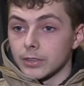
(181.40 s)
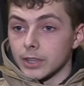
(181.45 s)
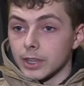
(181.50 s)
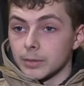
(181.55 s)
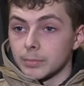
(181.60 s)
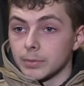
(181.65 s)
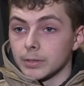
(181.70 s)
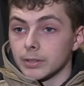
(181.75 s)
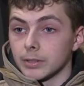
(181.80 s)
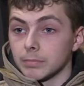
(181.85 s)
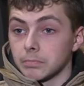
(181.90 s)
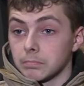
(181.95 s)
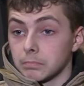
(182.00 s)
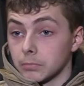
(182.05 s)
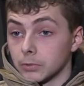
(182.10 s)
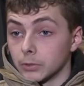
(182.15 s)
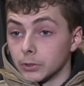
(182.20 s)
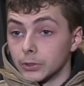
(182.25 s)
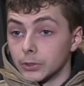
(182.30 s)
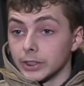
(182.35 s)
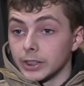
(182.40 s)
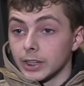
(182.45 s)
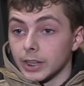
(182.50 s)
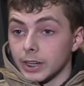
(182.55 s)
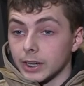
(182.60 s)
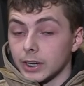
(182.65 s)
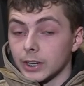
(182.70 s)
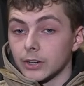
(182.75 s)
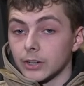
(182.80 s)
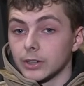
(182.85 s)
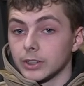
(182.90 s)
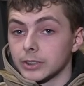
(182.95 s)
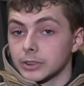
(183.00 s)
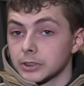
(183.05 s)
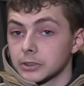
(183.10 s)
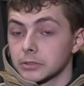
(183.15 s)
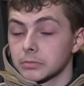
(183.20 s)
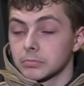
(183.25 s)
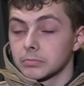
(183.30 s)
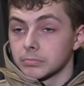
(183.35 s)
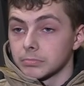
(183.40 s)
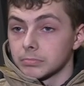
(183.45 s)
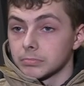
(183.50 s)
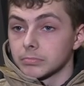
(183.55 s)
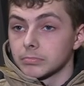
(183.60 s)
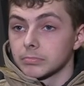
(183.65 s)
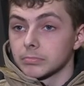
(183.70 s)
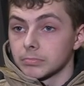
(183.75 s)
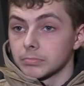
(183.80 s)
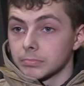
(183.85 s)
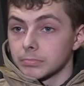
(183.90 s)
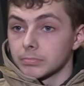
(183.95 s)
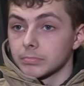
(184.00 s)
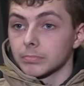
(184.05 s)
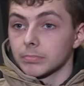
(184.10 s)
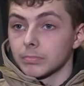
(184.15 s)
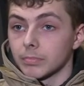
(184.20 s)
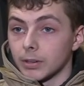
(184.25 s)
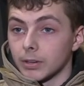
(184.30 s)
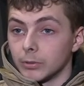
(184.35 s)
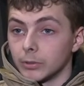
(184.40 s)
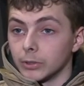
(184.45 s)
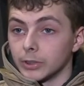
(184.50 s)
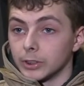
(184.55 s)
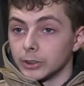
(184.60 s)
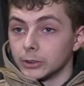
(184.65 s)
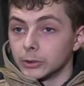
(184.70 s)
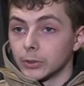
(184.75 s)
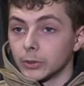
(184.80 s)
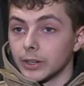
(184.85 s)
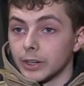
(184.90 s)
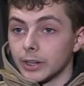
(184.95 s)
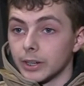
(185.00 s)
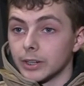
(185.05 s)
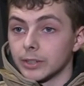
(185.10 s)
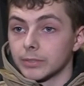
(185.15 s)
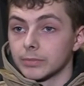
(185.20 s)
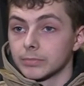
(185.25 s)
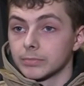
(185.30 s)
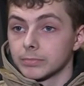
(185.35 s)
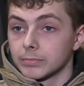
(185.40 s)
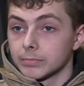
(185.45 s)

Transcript: thing, but learning it here, it's, I really enjoy it here.